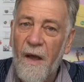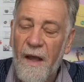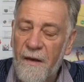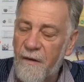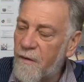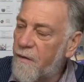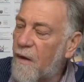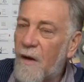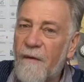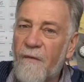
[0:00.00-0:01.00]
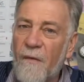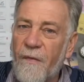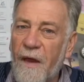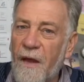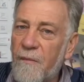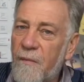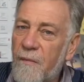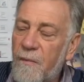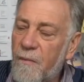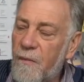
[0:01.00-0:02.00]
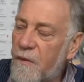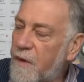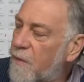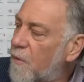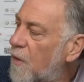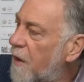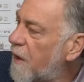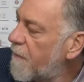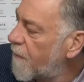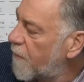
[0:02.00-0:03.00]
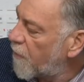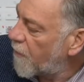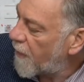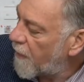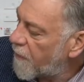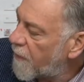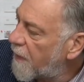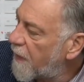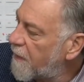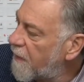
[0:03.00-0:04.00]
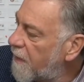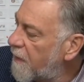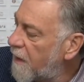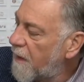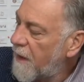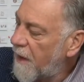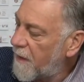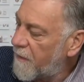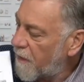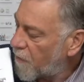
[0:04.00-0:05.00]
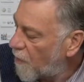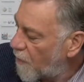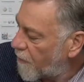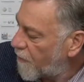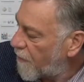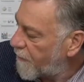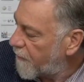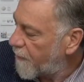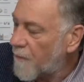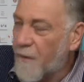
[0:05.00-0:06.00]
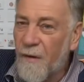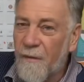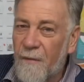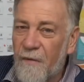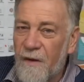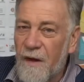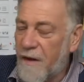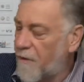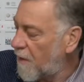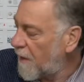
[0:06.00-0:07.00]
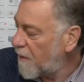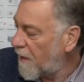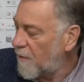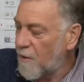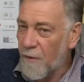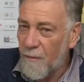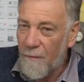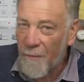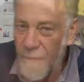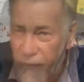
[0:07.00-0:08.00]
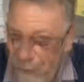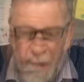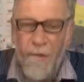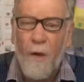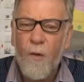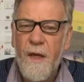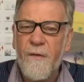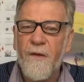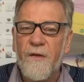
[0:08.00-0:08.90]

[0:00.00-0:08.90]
And I've got their yearbook here from 2018, and there's lots of different programs in here, so let's have a look. So looking at